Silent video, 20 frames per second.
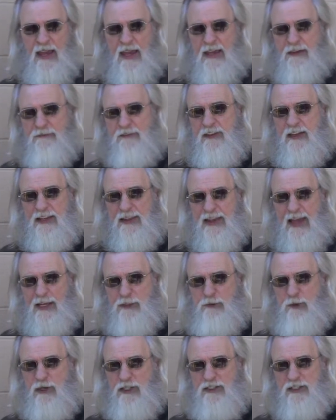if the
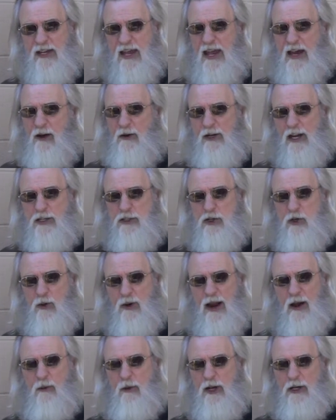electric's down and
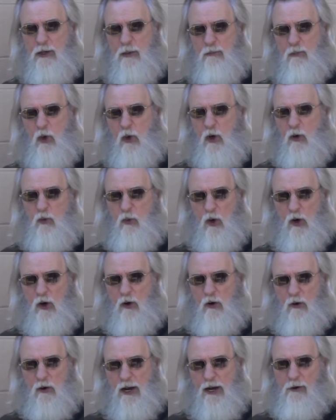you're out in a more
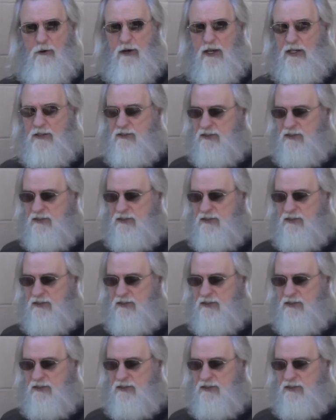rural area,